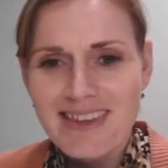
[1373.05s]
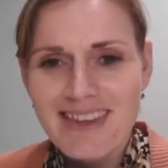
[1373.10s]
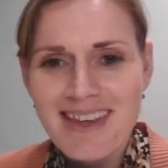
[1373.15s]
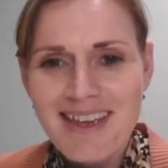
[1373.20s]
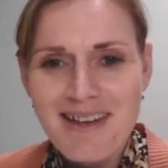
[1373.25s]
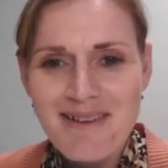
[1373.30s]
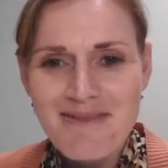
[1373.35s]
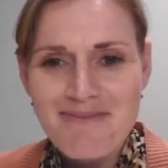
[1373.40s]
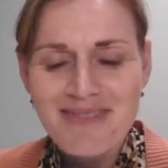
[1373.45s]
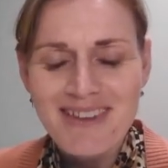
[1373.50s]

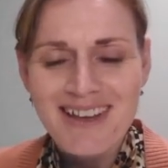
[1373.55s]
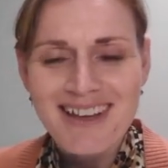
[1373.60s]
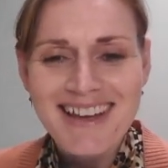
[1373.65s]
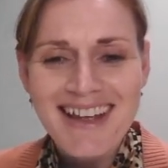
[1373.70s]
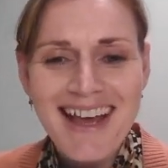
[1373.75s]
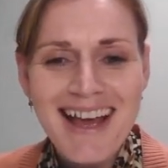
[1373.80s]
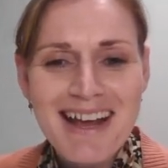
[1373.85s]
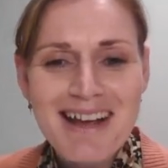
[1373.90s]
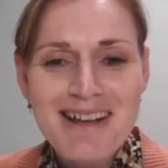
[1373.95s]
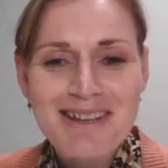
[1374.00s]
Yeah, in the
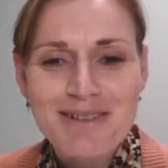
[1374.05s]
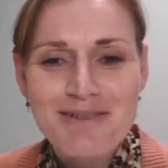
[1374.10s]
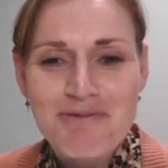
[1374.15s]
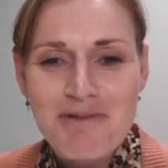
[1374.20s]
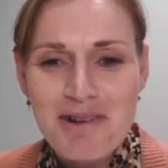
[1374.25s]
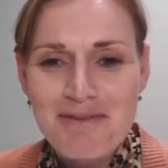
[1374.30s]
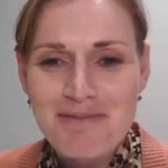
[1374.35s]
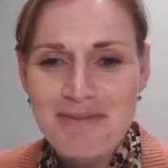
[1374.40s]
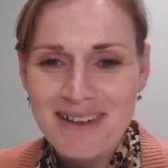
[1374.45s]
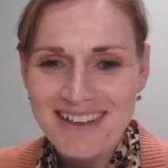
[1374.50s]
hackathon
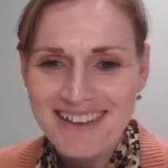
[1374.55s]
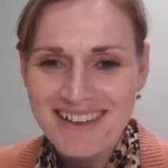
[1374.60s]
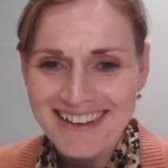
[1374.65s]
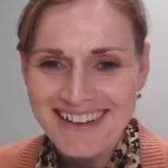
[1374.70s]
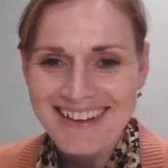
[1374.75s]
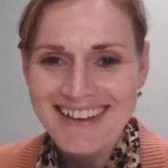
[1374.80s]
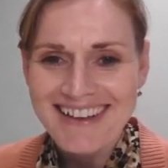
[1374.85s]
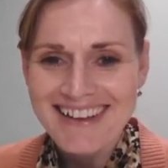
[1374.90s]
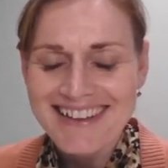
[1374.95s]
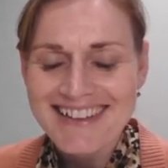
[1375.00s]
we'll be
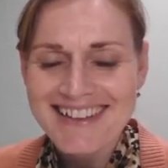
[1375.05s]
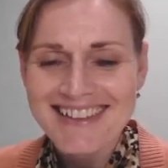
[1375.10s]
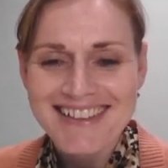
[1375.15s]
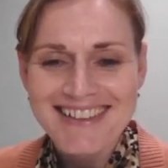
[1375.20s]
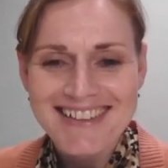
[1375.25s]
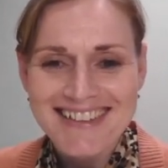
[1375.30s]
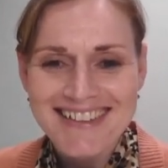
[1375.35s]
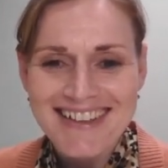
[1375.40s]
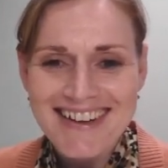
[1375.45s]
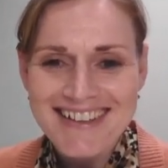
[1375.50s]

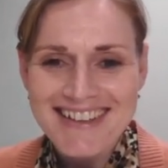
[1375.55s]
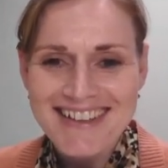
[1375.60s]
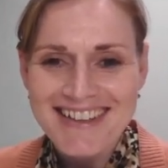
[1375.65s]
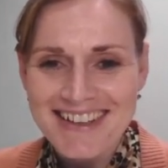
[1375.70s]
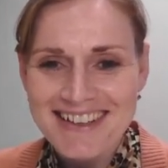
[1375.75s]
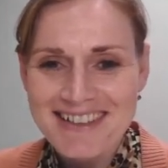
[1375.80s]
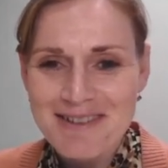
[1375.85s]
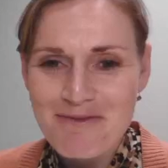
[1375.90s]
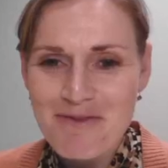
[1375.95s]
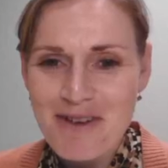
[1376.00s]
indeed starting
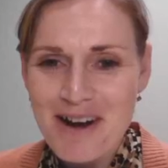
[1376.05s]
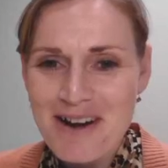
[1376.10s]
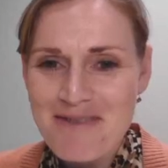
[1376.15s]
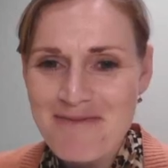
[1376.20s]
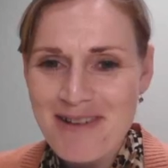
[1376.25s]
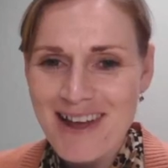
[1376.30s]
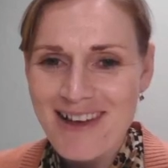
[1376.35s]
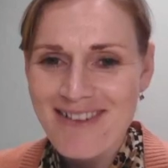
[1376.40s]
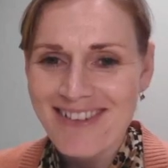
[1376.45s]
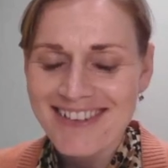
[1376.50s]
at the farm
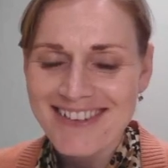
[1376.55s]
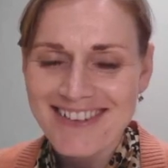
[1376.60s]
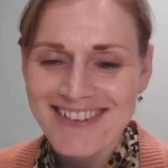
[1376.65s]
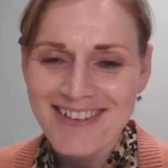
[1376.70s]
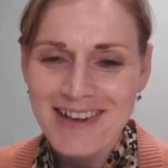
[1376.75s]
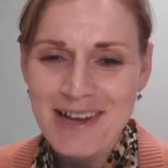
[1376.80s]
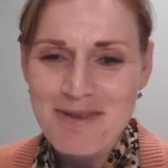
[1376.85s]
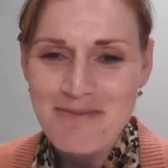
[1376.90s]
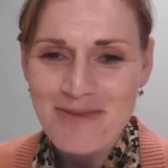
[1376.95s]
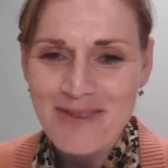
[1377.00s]
level. So
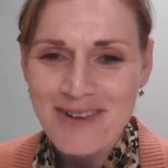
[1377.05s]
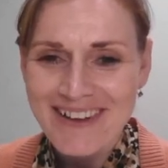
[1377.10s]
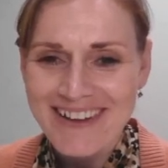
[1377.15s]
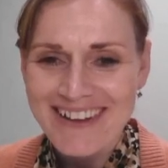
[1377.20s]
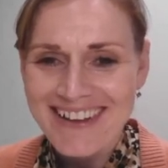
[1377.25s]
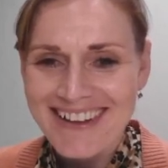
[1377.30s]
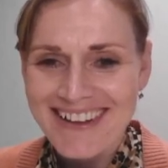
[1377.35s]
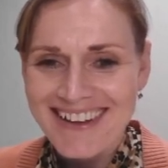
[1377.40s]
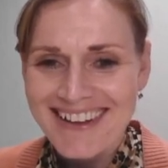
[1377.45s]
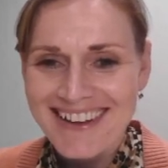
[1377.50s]

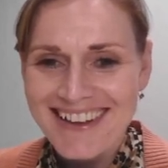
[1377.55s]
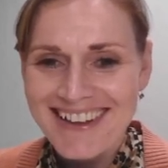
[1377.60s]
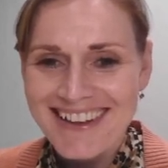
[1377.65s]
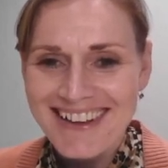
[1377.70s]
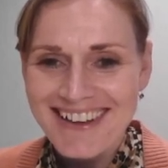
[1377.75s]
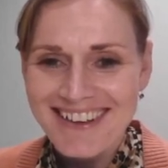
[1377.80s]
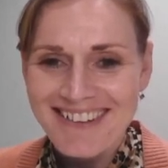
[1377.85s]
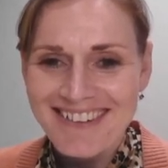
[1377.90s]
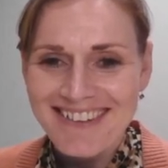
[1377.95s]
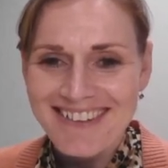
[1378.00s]

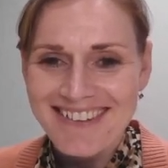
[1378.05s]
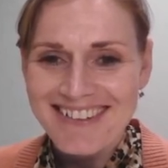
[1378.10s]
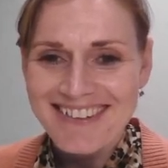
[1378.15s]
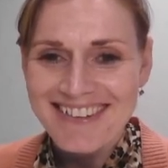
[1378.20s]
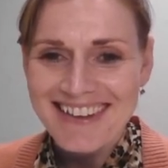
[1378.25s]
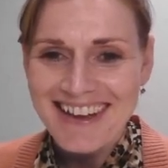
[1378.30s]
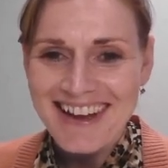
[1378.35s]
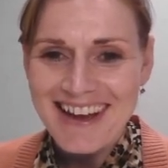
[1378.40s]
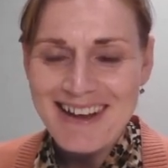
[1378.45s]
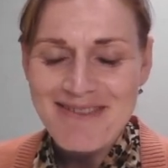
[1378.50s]

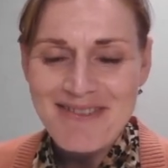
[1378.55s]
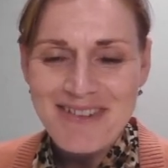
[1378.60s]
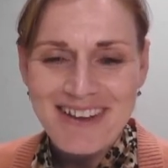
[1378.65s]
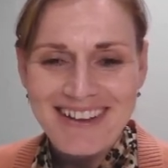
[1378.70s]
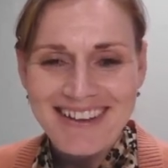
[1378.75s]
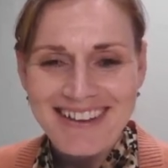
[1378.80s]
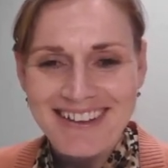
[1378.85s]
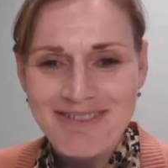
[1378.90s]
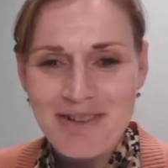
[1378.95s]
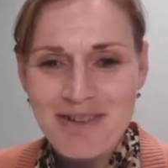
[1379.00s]
I
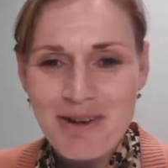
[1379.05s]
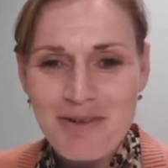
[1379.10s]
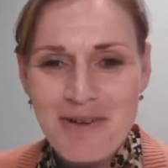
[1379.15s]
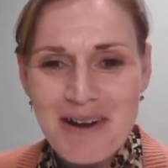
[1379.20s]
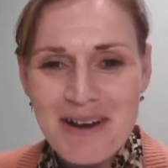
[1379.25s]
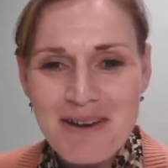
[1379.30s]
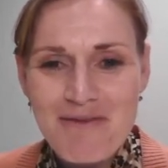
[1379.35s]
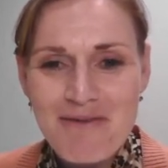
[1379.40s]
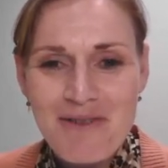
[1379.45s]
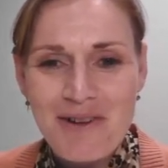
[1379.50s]
think we
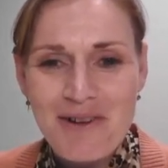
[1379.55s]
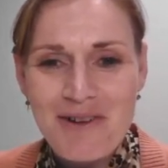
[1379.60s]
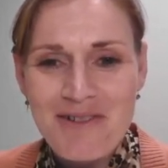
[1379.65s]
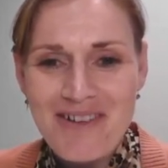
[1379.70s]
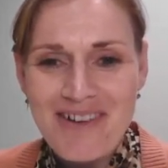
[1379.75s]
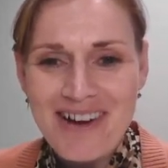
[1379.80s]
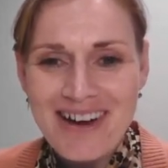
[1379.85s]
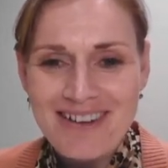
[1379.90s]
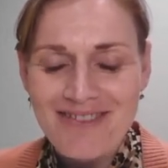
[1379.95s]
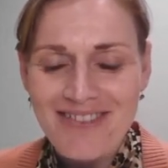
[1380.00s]
already follow
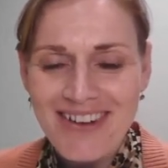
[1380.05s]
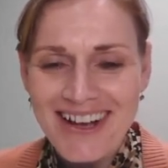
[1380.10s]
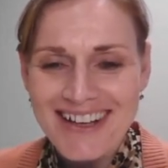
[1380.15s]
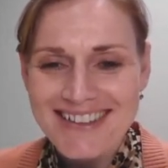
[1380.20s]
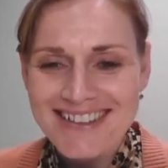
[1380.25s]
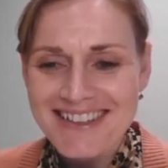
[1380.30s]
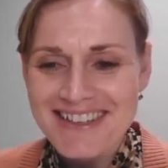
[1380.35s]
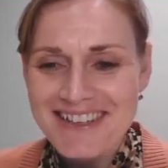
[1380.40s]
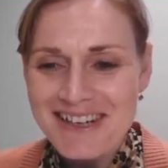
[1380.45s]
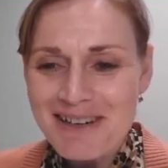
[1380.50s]
your
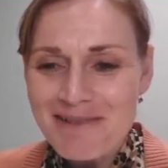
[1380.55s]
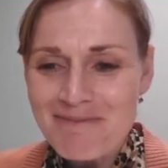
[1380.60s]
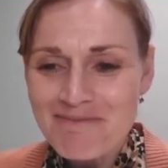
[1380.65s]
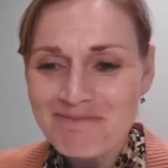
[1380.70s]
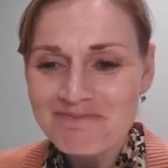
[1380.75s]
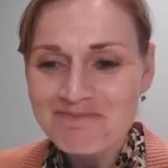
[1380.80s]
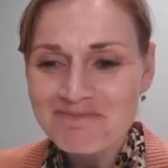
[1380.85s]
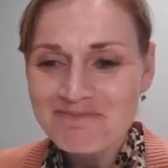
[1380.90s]
advice here.